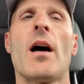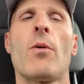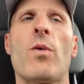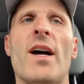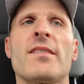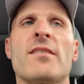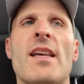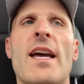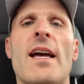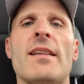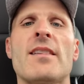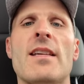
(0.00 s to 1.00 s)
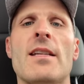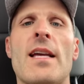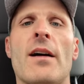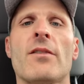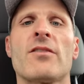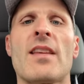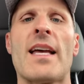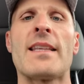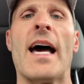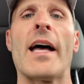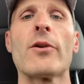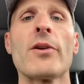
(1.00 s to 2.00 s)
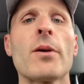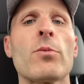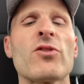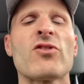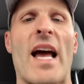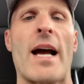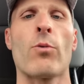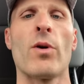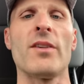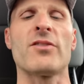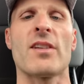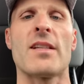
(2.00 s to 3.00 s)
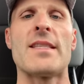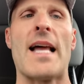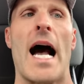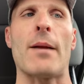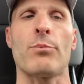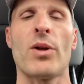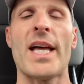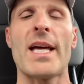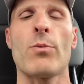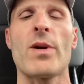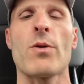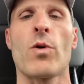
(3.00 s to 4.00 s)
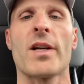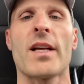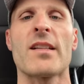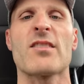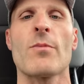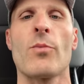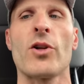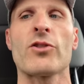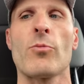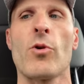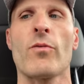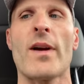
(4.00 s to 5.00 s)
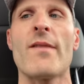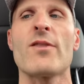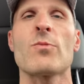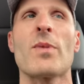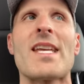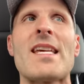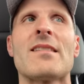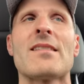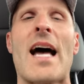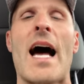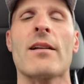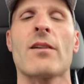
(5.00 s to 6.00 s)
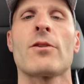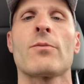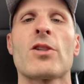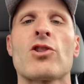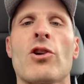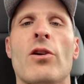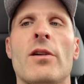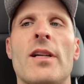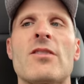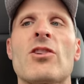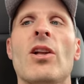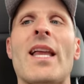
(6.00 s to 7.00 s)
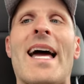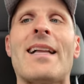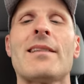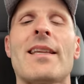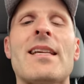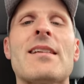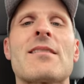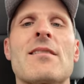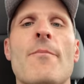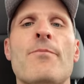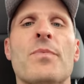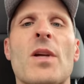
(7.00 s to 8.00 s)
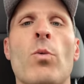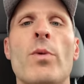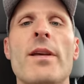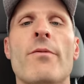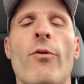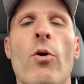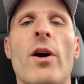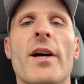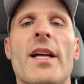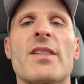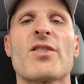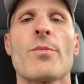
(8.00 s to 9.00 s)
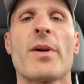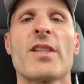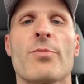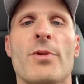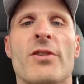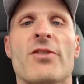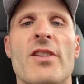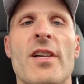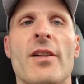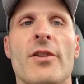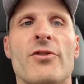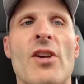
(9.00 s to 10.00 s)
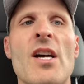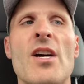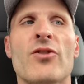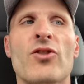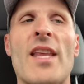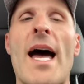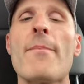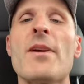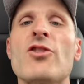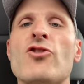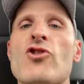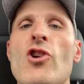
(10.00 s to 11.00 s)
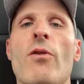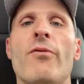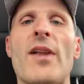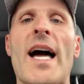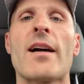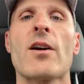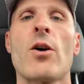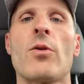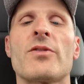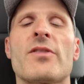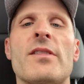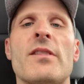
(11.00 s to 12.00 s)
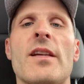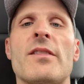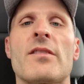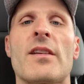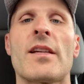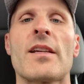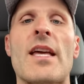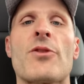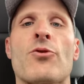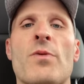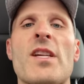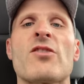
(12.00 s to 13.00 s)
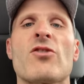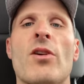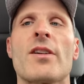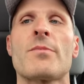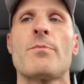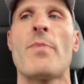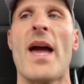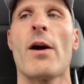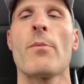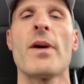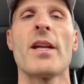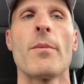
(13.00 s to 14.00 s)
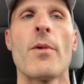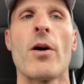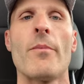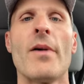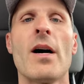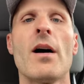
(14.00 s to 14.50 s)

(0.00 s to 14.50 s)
Wednesday as he announced that not only will Zach Wilson not play week one against the Baltimore Ravens, but he's not going to return until at least week four against the Pittsburgh Steelers. So that means Joe Flacco is going to get 3 starts bare minimum